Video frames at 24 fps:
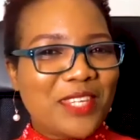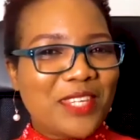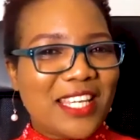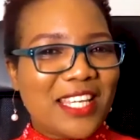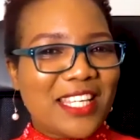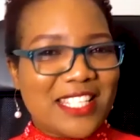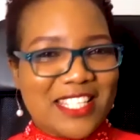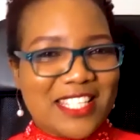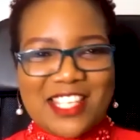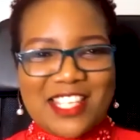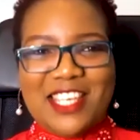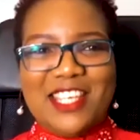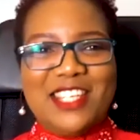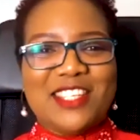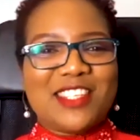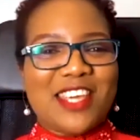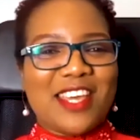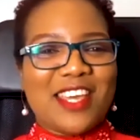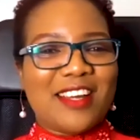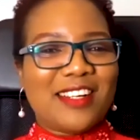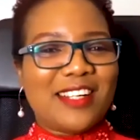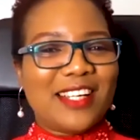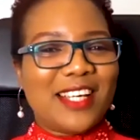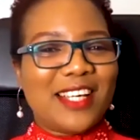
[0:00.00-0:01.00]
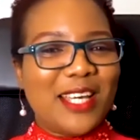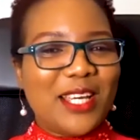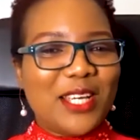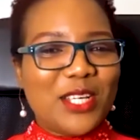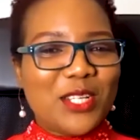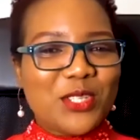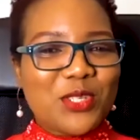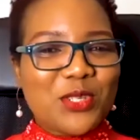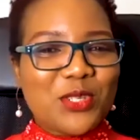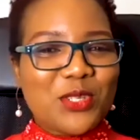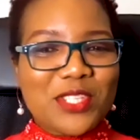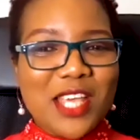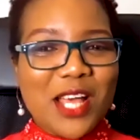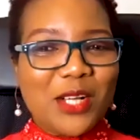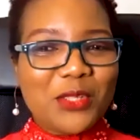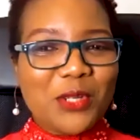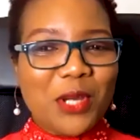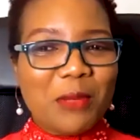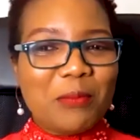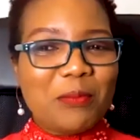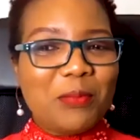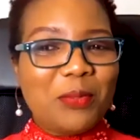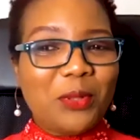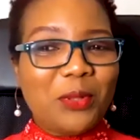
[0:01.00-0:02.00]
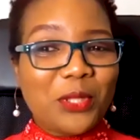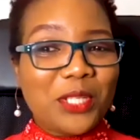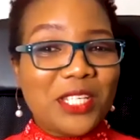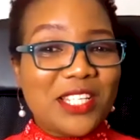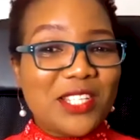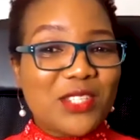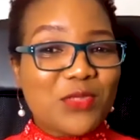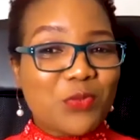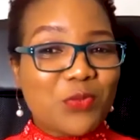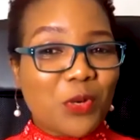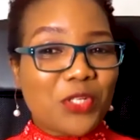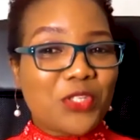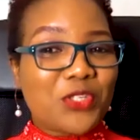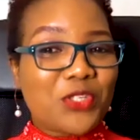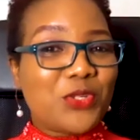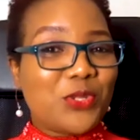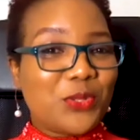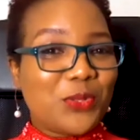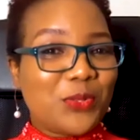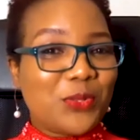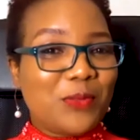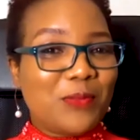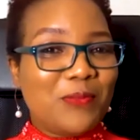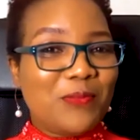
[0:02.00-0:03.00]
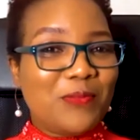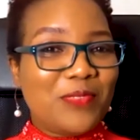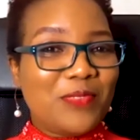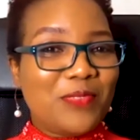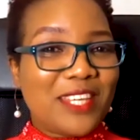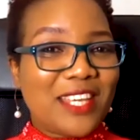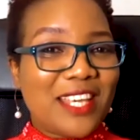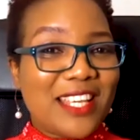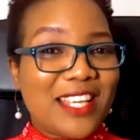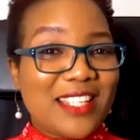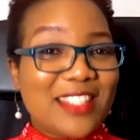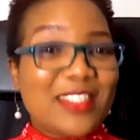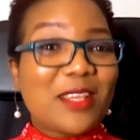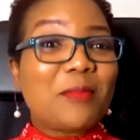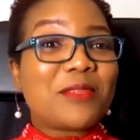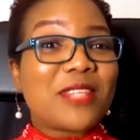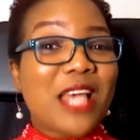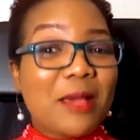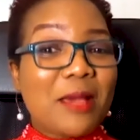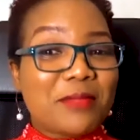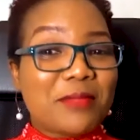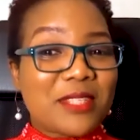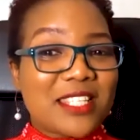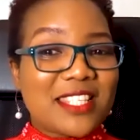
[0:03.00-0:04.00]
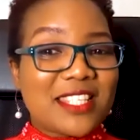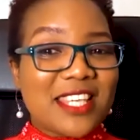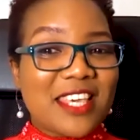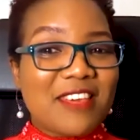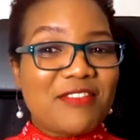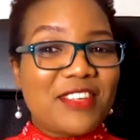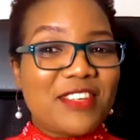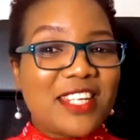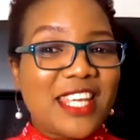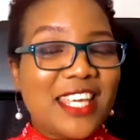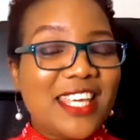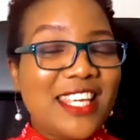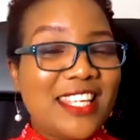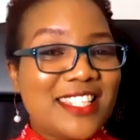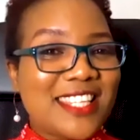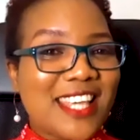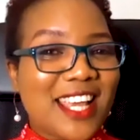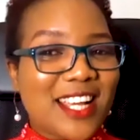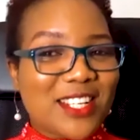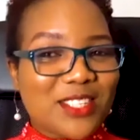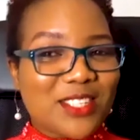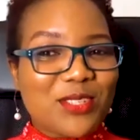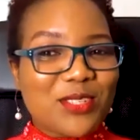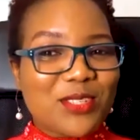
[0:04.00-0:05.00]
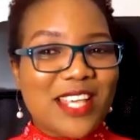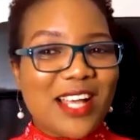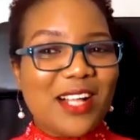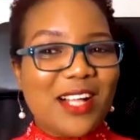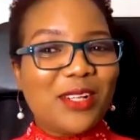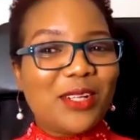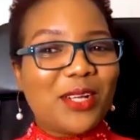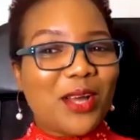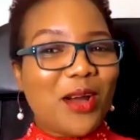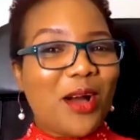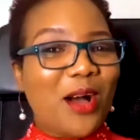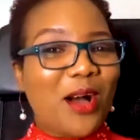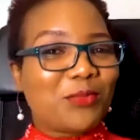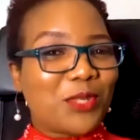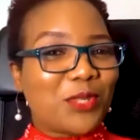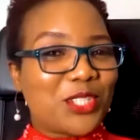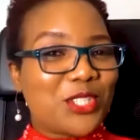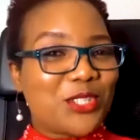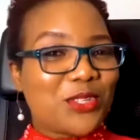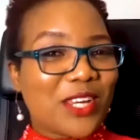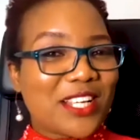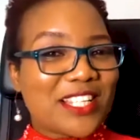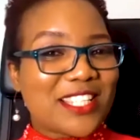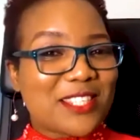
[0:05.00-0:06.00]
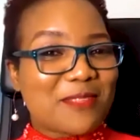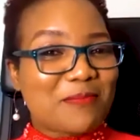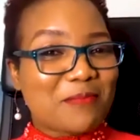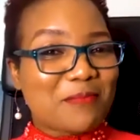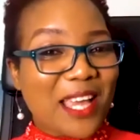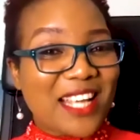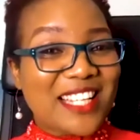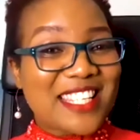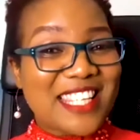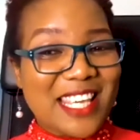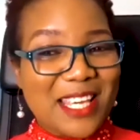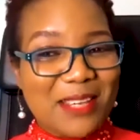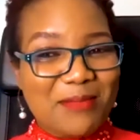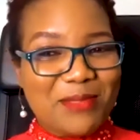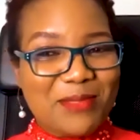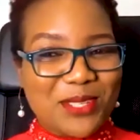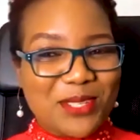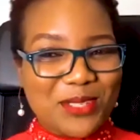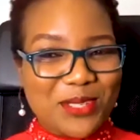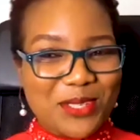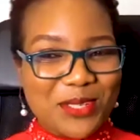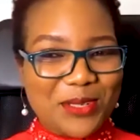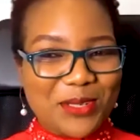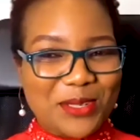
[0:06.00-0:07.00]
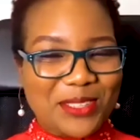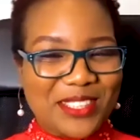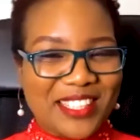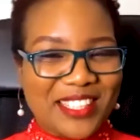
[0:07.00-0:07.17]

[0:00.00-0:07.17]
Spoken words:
It's easier to tell your employees what to do. Sometimes it's even easier to tell God what you expect him to do.